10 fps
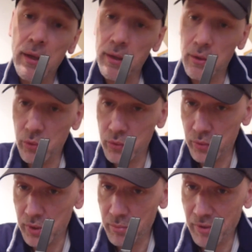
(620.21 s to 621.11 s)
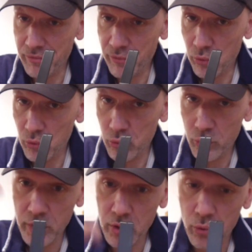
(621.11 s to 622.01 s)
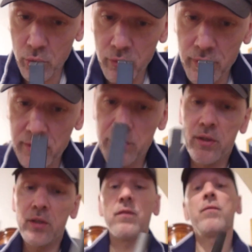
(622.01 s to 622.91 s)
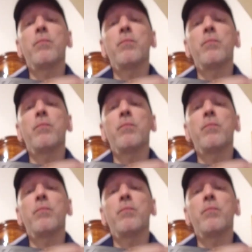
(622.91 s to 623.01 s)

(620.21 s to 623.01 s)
and I also need my phone to record with the